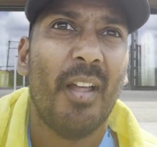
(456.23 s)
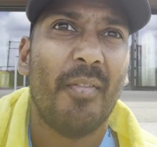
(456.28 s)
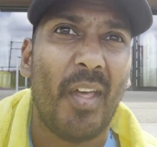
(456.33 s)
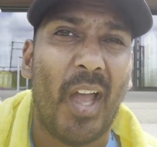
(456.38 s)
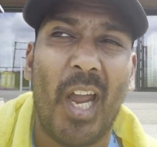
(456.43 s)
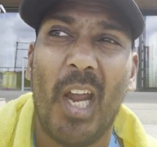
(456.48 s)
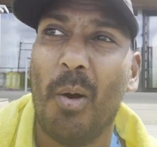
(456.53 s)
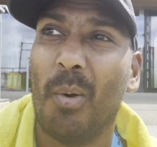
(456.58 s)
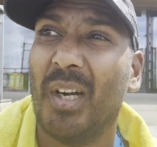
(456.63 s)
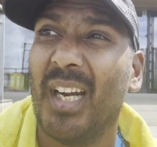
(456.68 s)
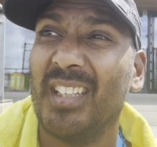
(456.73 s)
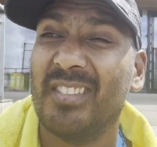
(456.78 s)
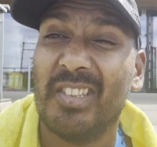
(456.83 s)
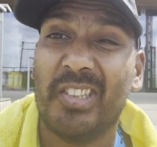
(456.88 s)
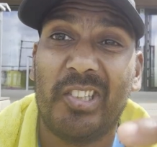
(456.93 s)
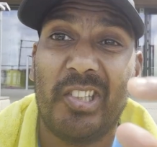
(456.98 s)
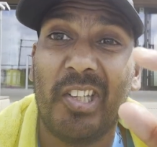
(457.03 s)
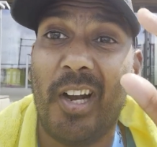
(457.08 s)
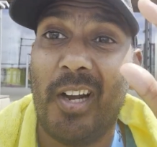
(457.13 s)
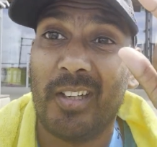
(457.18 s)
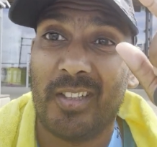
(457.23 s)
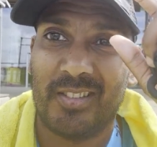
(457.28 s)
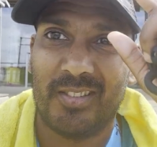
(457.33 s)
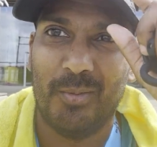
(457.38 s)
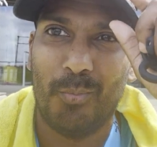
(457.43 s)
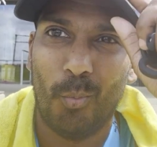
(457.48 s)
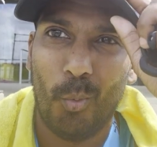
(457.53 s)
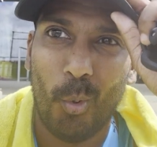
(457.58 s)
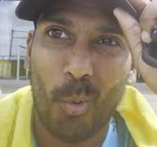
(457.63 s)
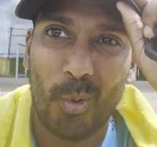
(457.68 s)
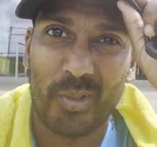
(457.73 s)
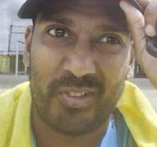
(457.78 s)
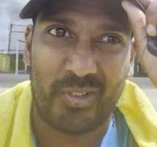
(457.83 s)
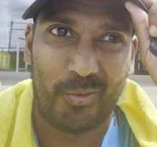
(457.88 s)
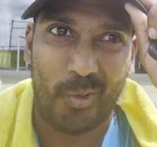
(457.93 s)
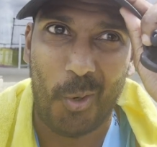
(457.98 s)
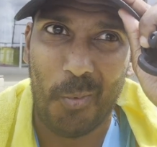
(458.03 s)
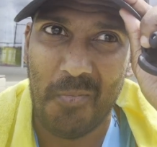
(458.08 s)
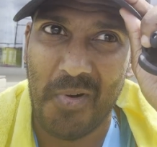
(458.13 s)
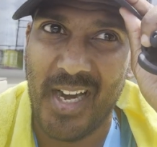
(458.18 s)
They went out to chuck some
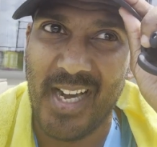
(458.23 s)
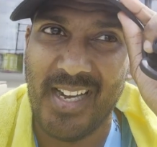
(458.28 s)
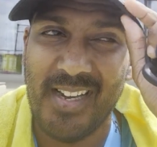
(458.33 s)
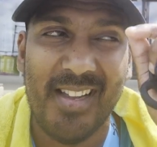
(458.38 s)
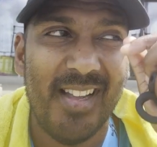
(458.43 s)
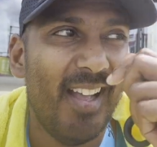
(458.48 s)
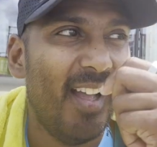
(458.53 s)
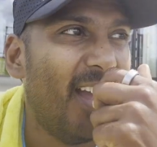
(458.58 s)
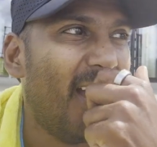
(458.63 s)
water on me